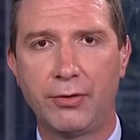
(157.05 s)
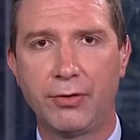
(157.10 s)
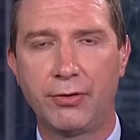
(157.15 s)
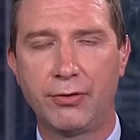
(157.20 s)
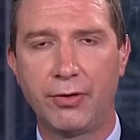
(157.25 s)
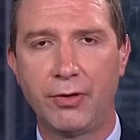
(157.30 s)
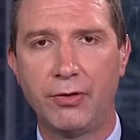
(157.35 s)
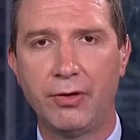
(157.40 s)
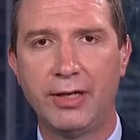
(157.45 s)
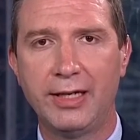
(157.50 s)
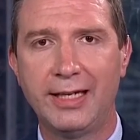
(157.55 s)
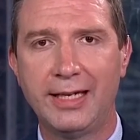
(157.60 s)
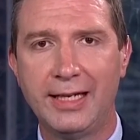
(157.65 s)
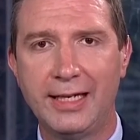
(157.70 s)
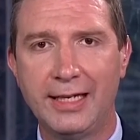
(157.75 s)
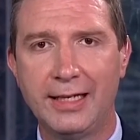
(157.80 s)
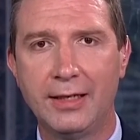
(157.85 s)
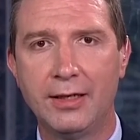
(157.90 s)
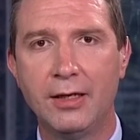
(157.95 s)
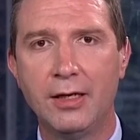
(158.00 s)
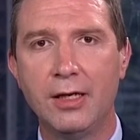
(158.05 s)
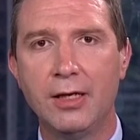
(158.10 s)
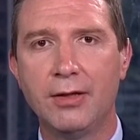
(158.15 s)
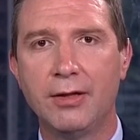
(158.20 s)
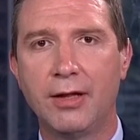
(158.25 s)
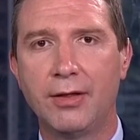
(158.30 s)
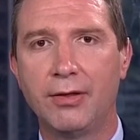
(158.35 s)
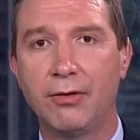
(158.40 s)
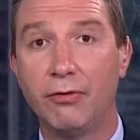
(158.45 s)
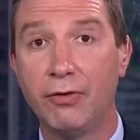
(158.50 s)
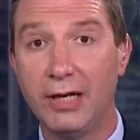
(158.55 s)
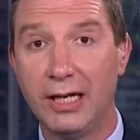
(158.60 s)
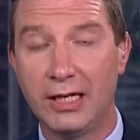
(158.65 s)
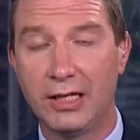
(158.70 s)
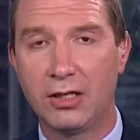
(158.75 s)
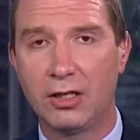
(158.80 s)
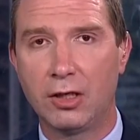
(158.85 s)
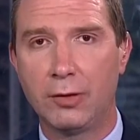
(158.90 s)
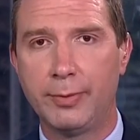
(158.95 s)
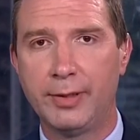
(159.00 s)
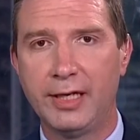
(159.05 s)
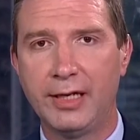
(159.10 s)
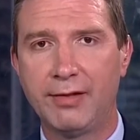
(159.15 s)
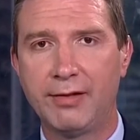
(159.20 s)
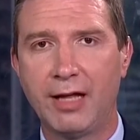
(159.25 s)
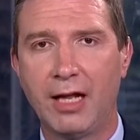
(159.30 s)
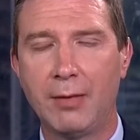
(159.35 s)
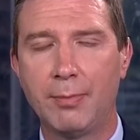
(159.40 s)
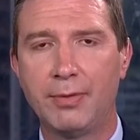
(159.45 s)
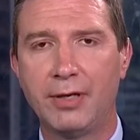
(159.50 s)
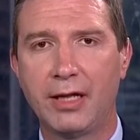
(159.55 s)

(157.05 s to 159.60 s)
are certainly keen that the real economy needs help,